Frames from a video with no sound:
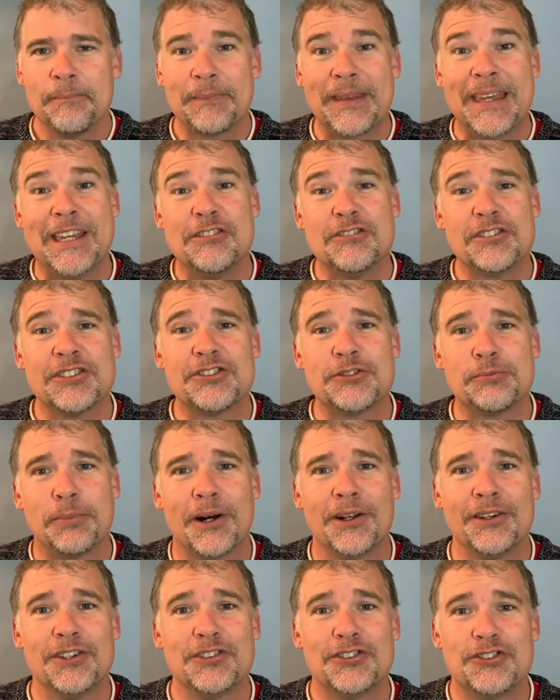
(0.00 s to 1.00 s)
He
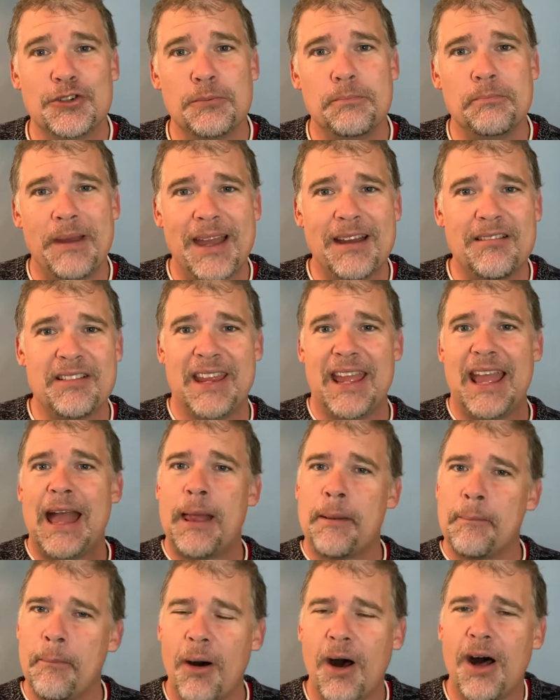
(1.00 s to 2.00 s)
responded to Mary
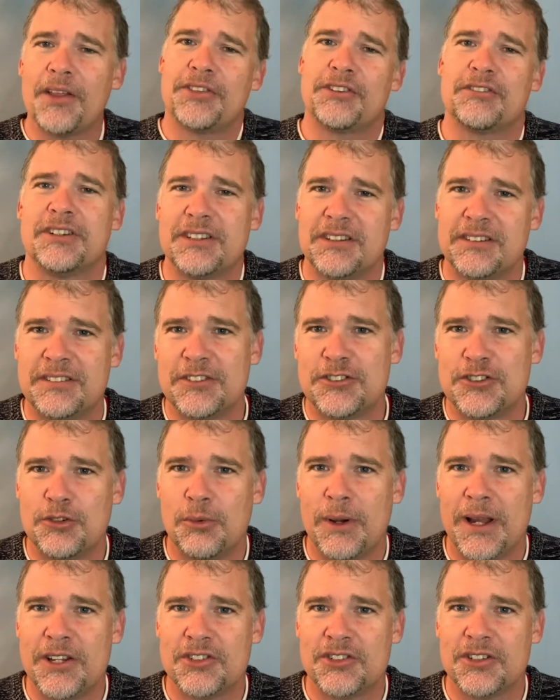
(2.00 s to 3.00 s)
and Martha in the
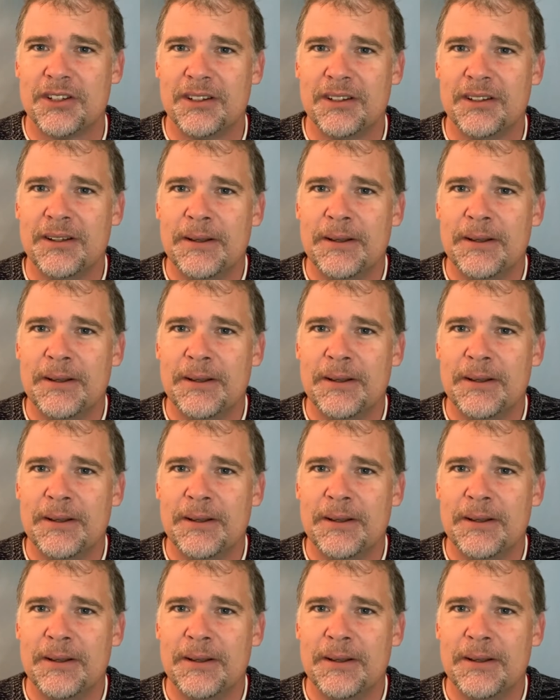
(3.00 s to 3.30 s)
situation.